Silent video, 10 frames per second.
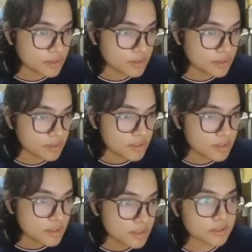So now
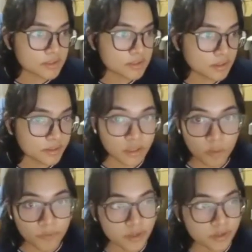let's look at the
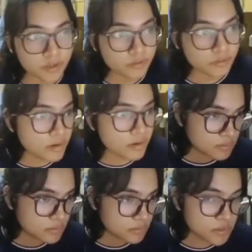operator here.
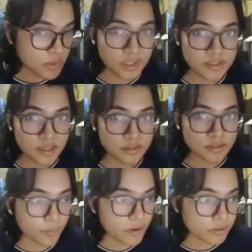So what's the next
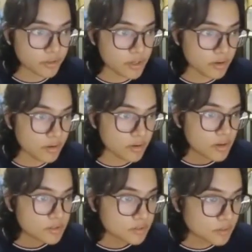operator here?
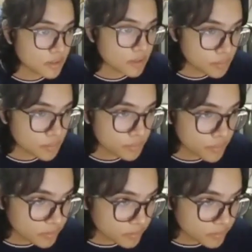So the next operator